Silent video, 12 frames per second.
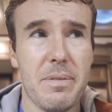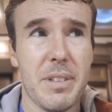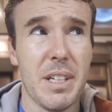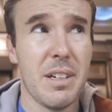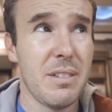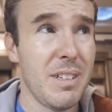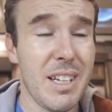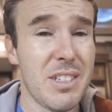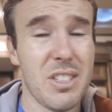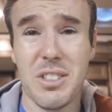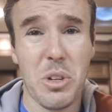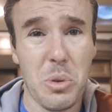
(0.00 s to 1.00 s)
then
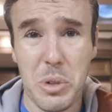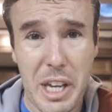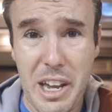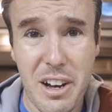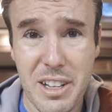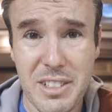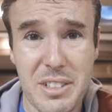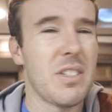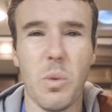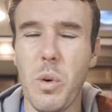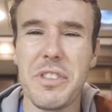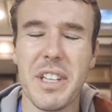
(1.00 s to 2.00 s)
it's just total chaos.
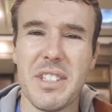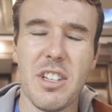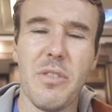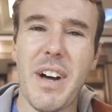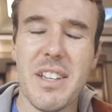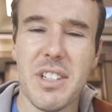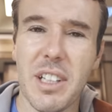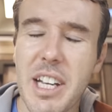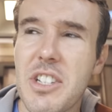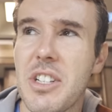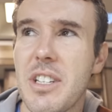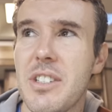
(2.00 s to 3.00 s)
So one thing
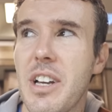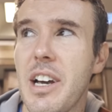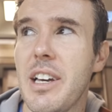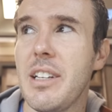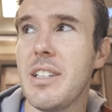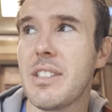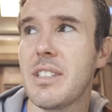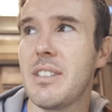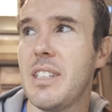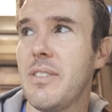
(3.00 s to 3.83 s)
self-isolation has done is